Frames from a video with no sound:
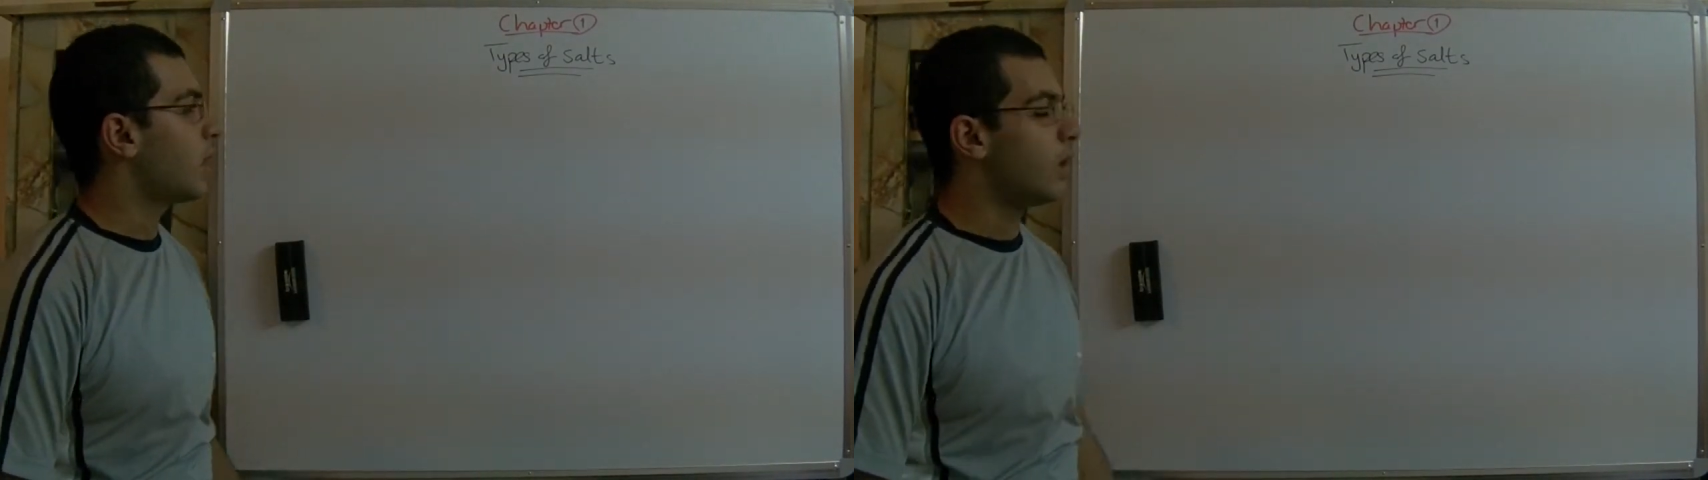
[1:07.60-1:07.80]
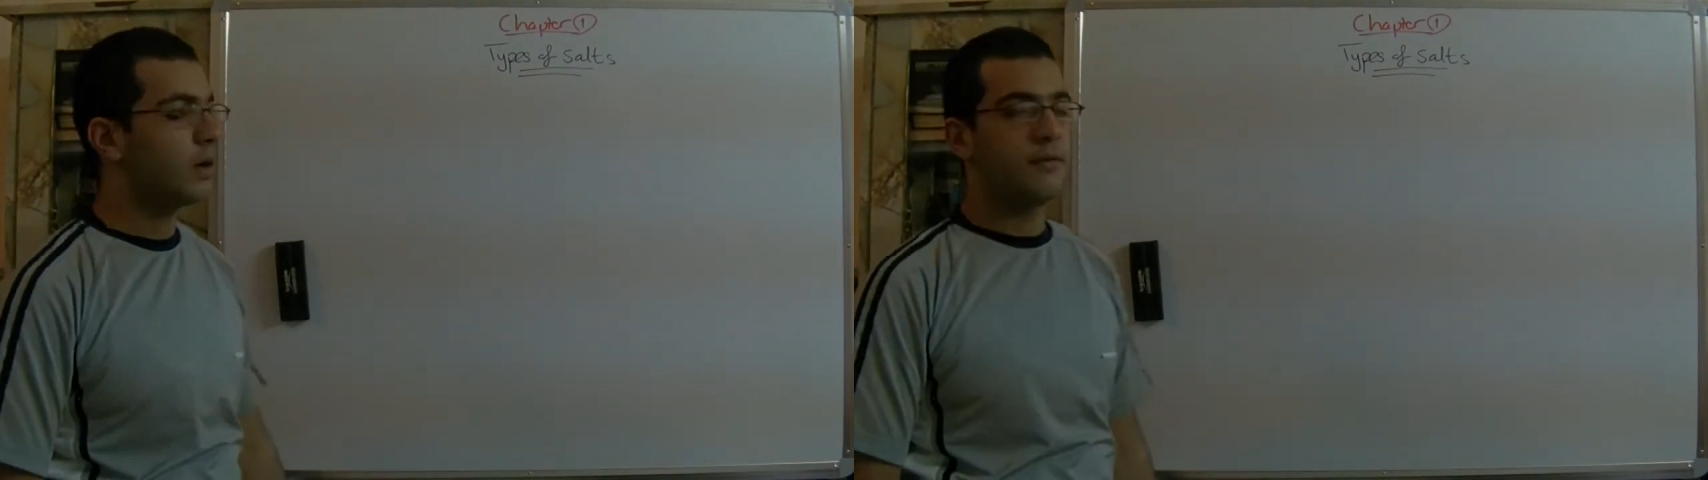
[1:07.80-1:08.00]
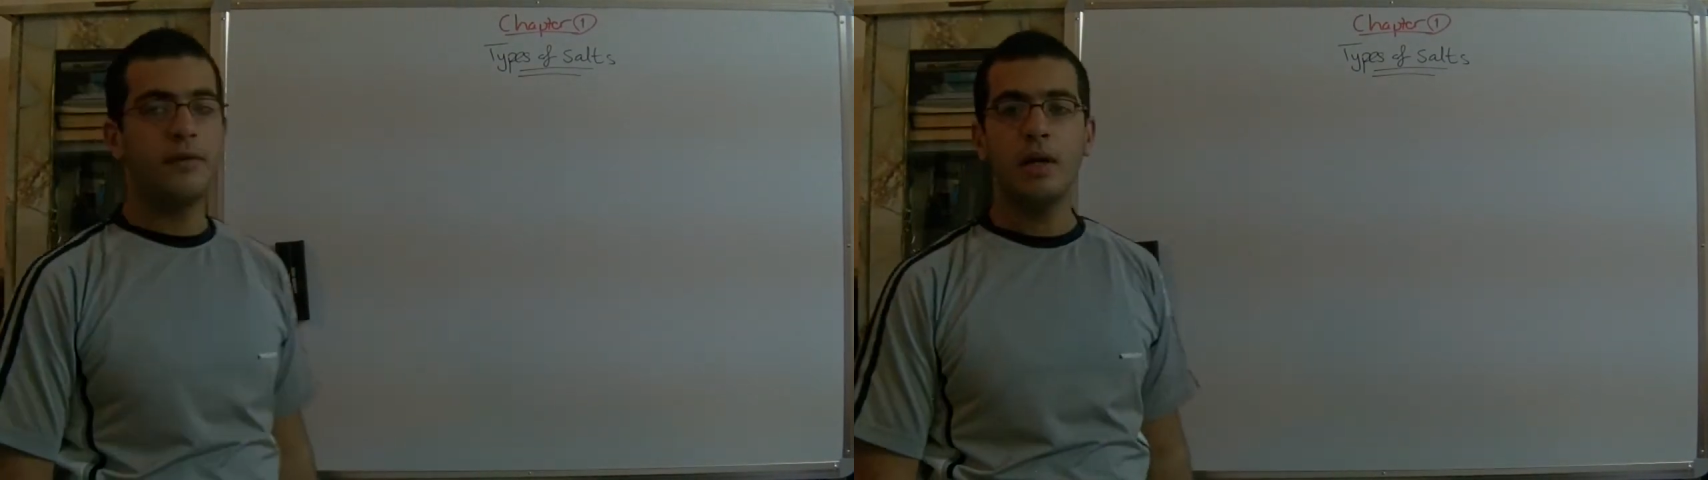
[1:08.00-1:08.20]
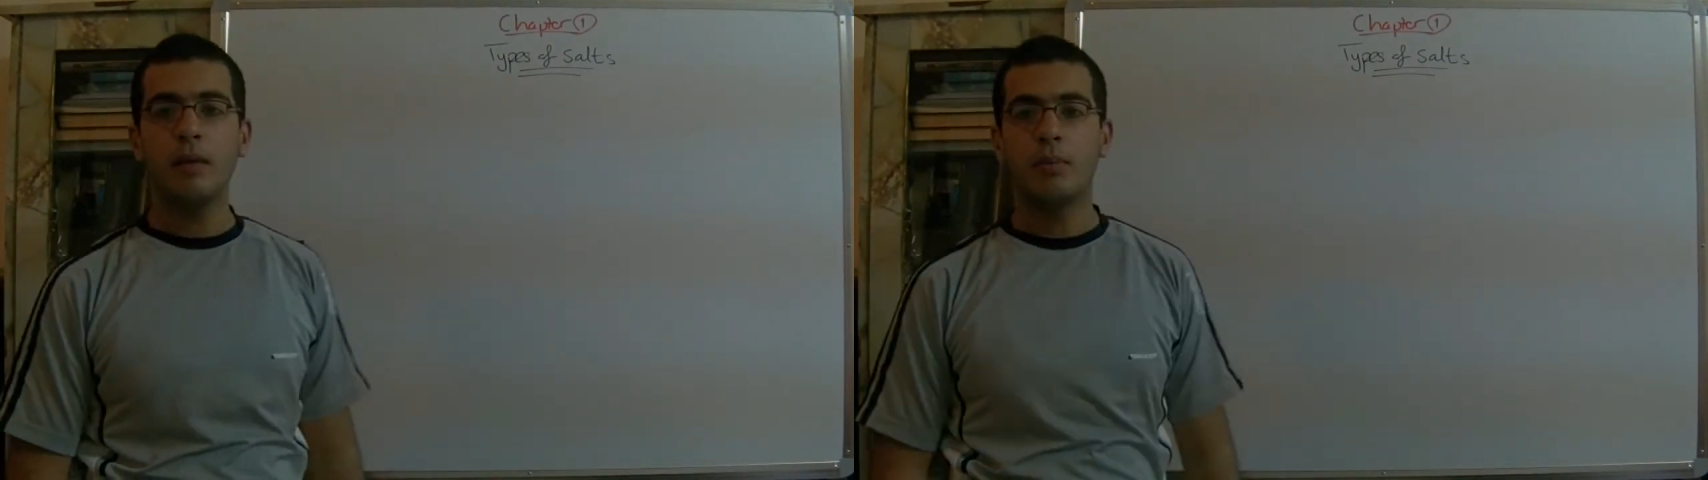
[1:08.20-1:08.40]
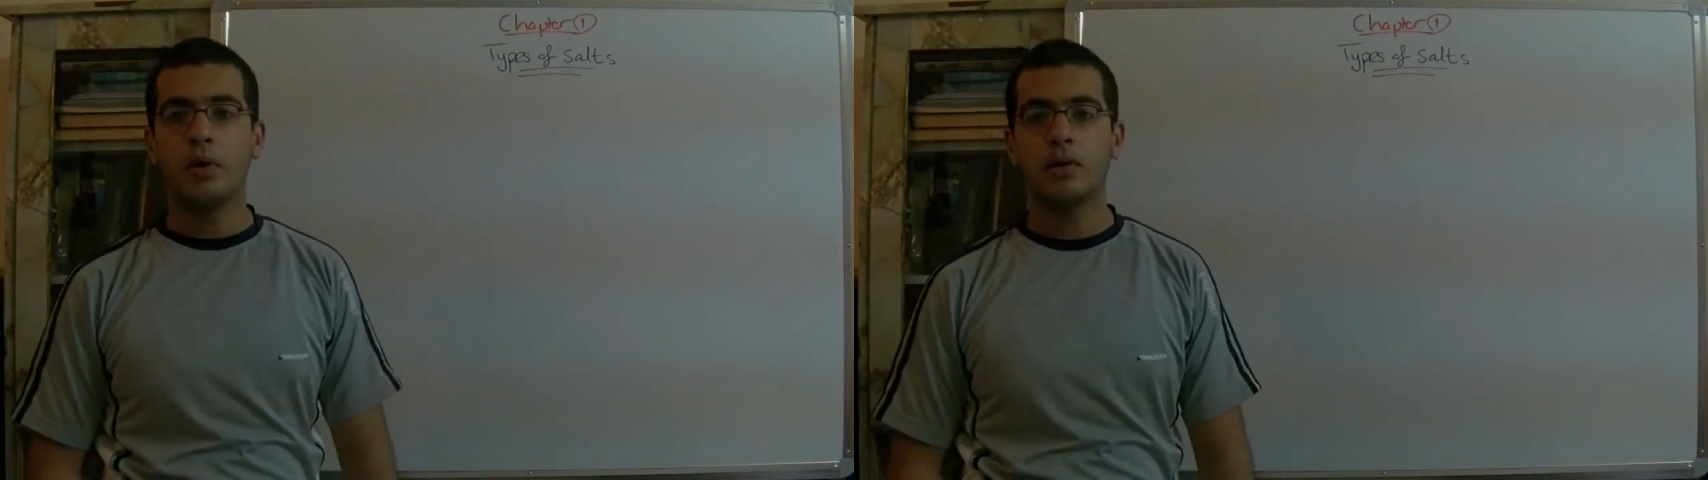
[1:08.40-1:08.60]
are
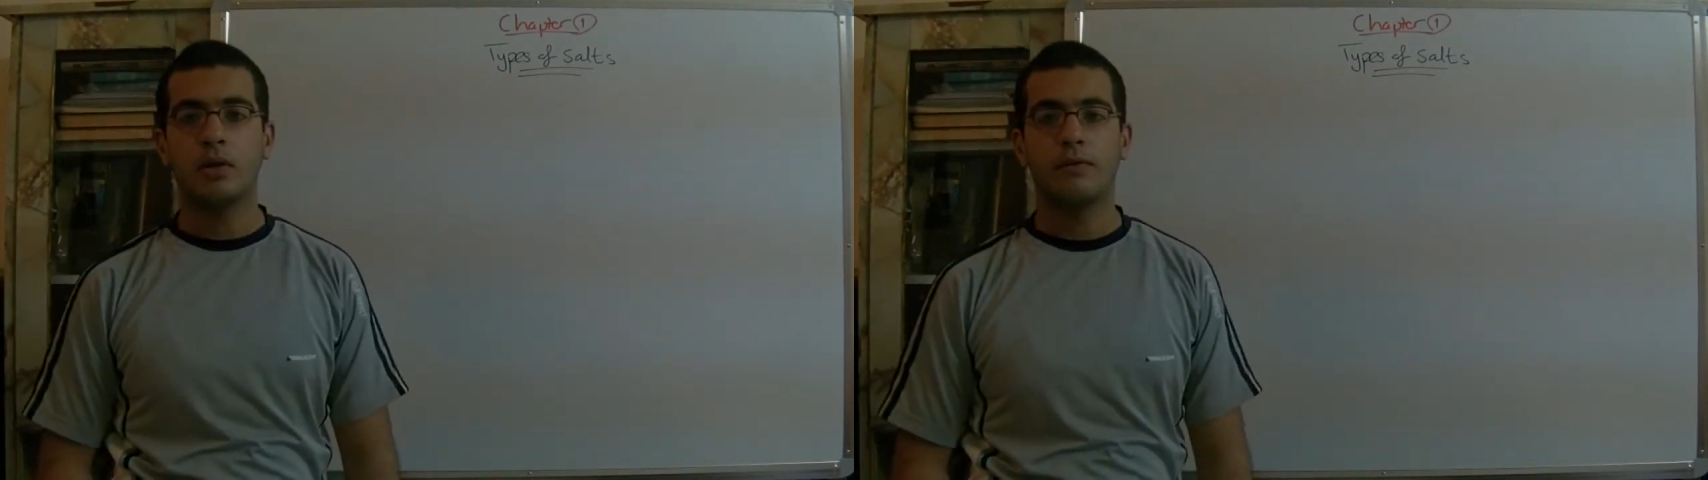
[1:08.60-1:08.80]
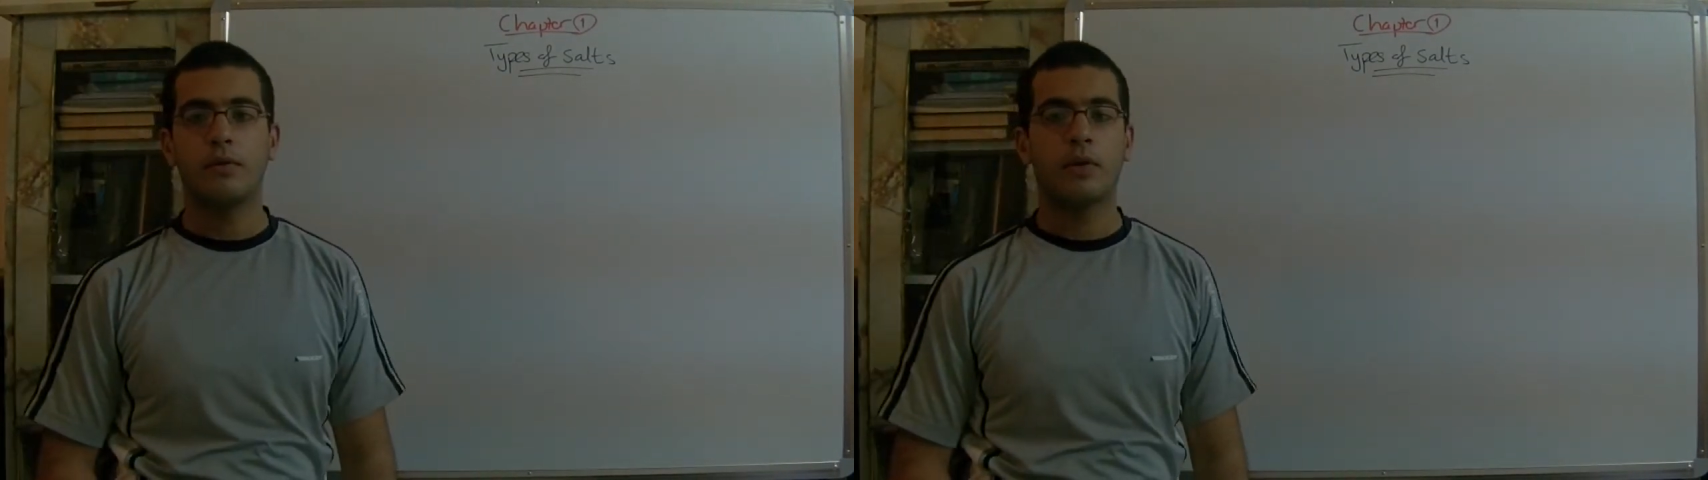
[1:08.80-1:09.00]
very important